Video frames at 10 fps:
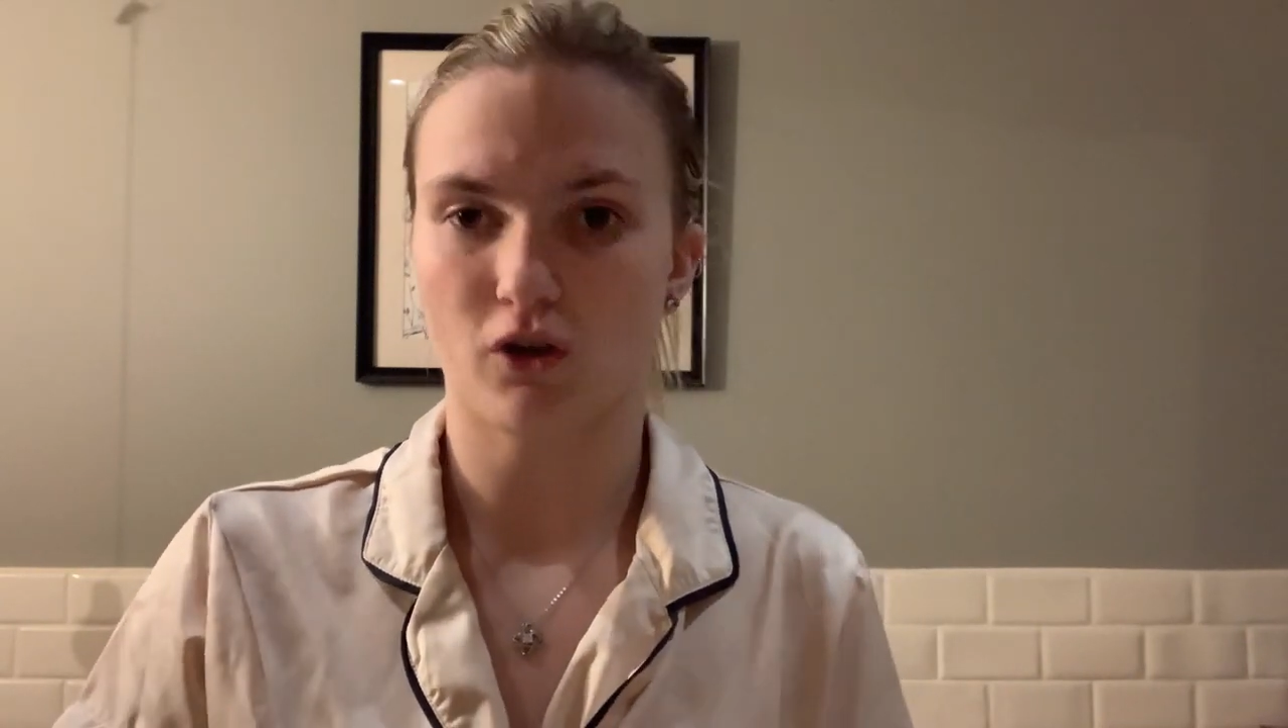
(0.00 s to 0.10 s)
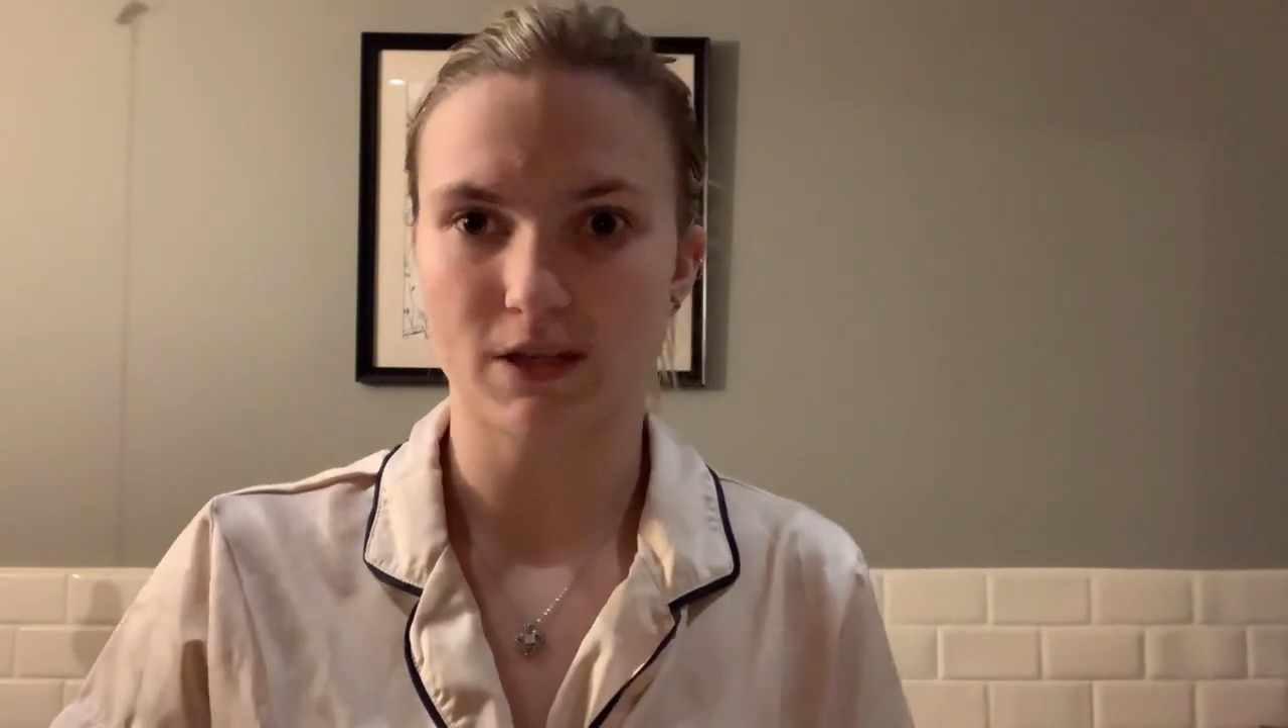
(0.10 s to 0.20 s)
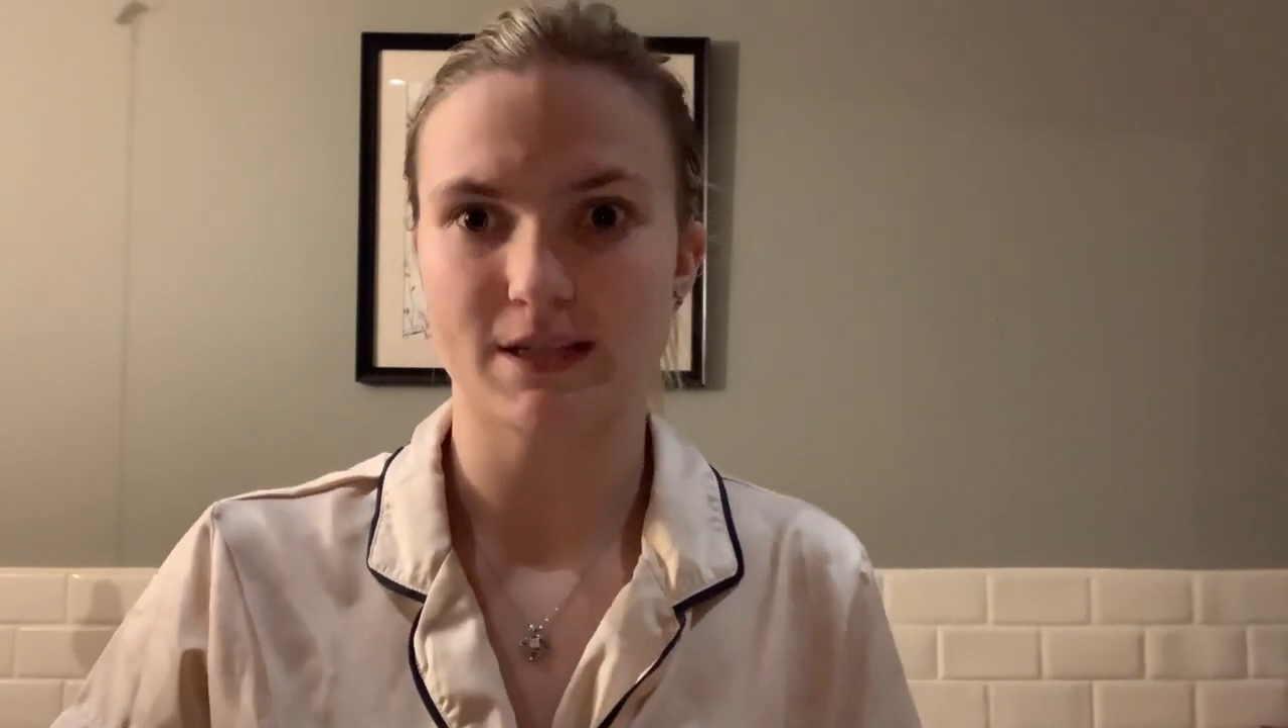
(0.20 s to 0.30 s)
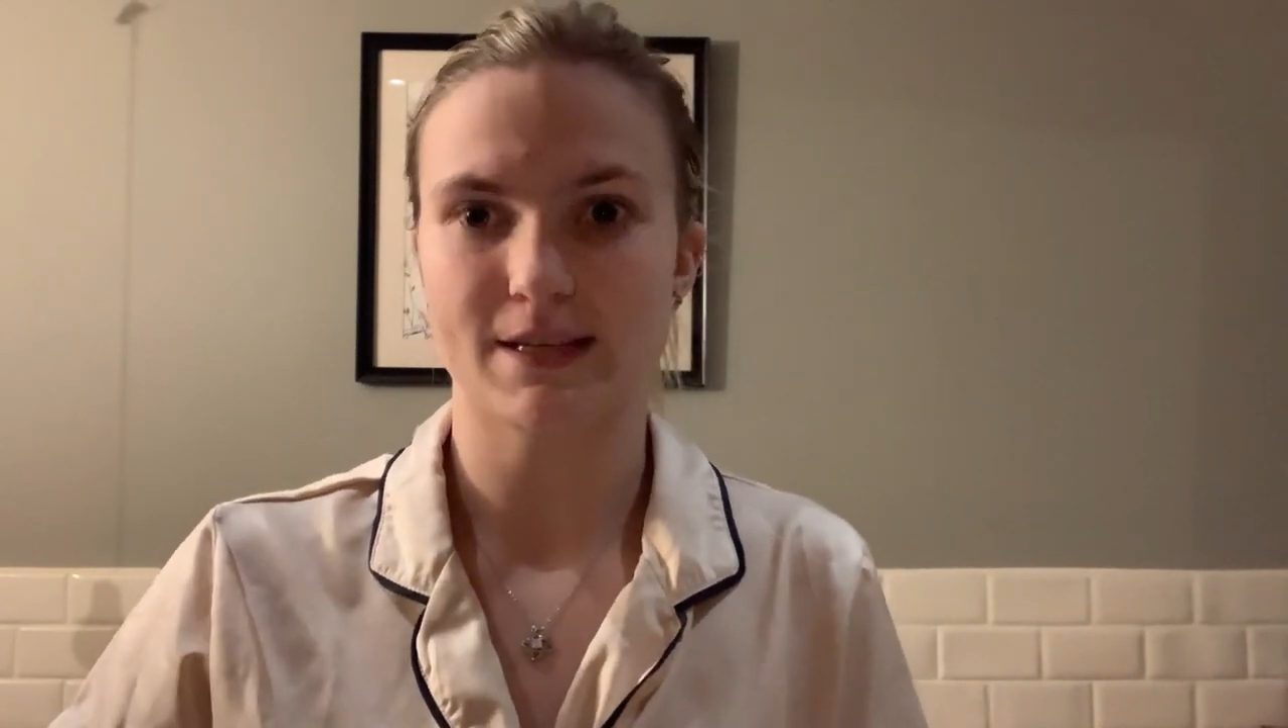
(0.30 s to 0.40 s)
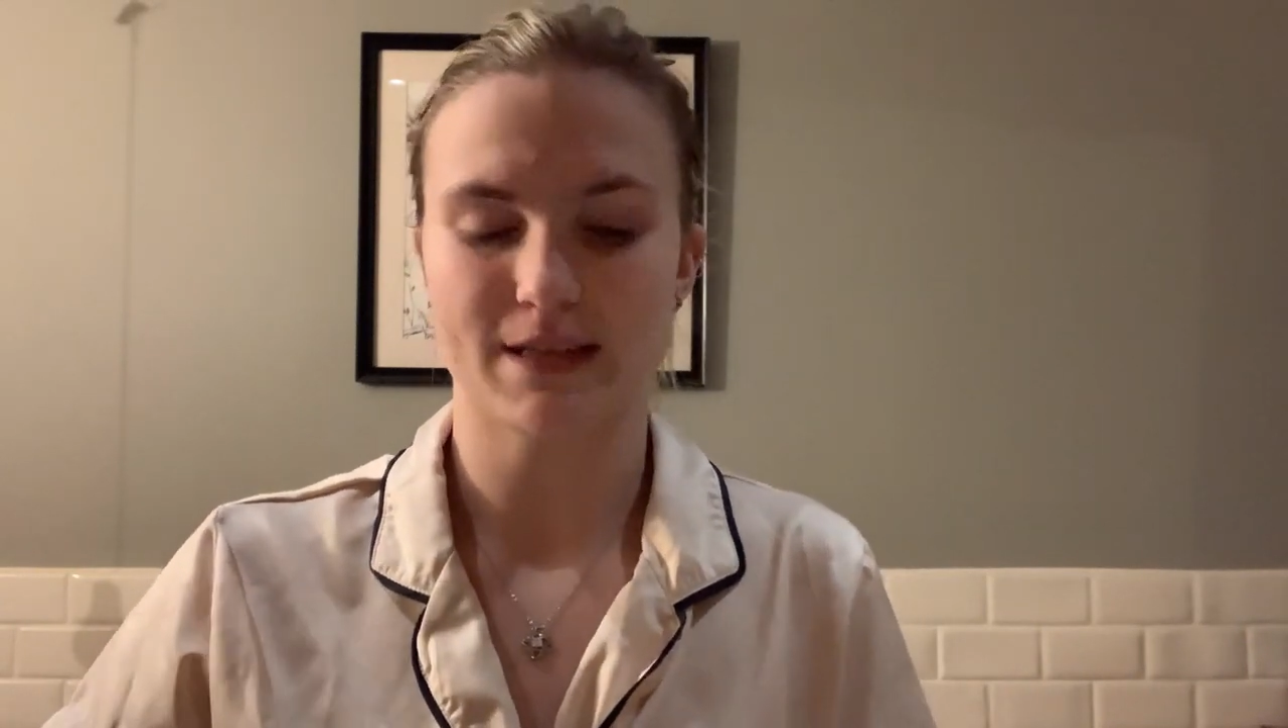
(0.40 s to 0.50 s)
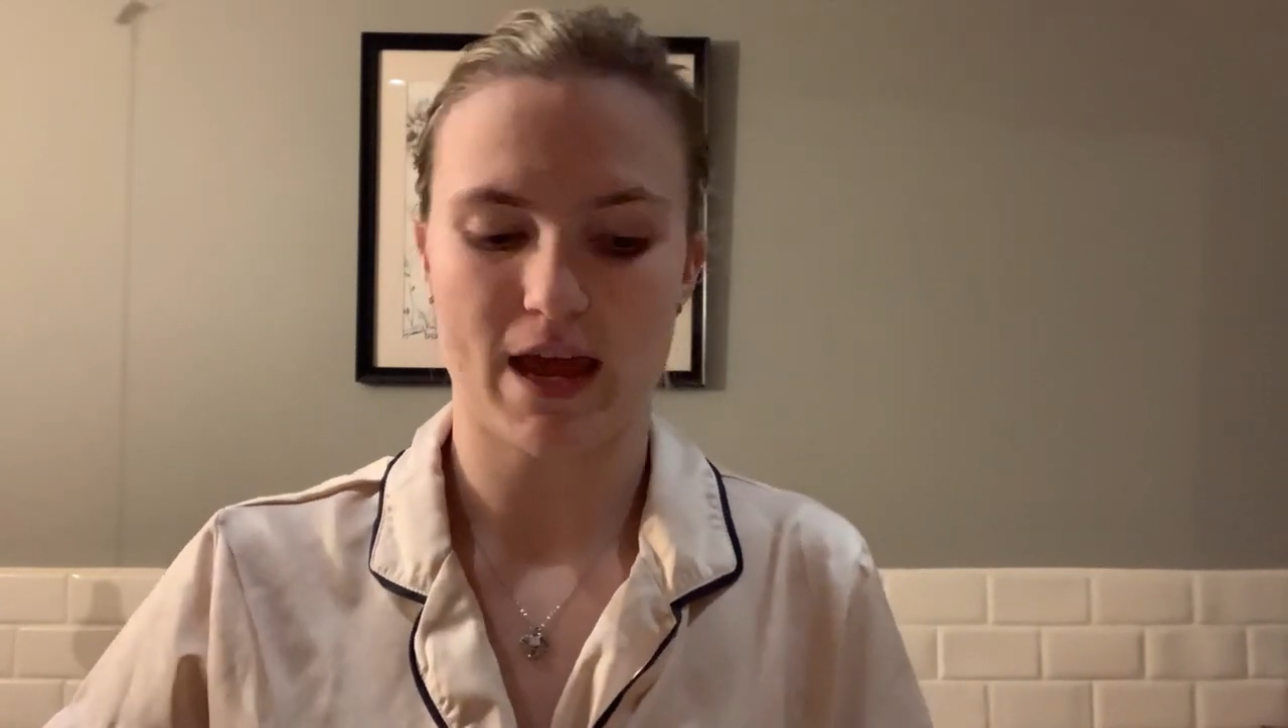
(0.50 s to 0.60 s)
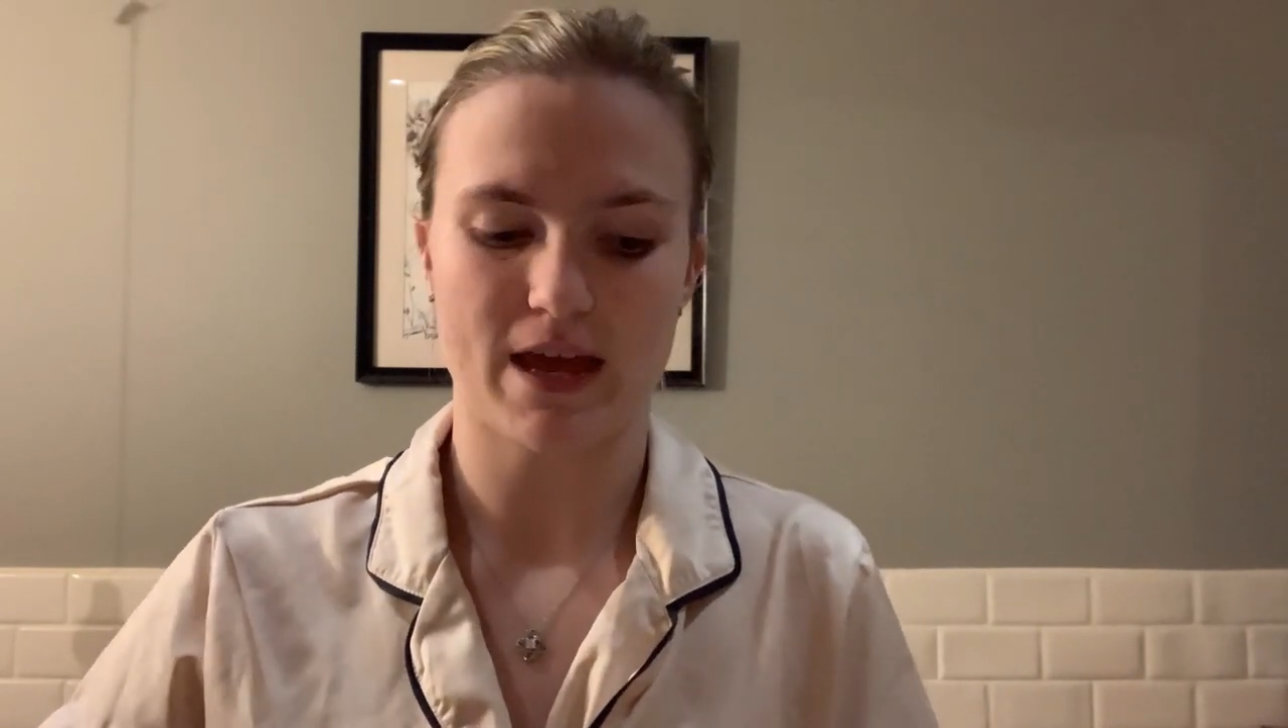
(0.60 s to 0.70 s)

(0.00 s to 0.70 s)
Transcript: honestly say